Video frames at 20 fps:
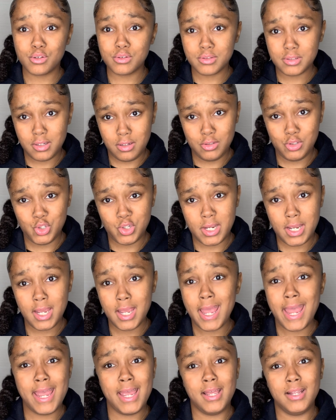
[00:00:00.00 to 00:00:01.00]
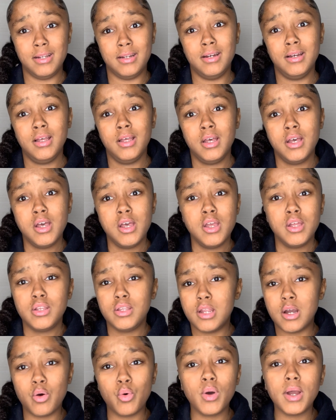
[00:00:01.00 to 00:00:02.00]
cell trait, and
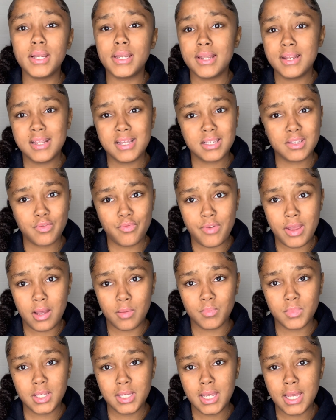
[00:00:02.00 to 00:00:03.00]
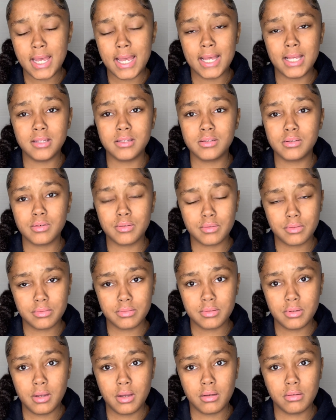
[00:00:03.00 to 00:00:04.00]
no one in his family has sickle
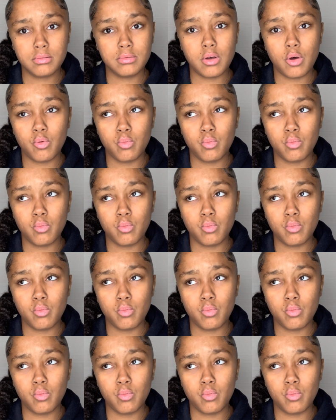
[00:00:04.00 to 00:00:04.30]
cell. So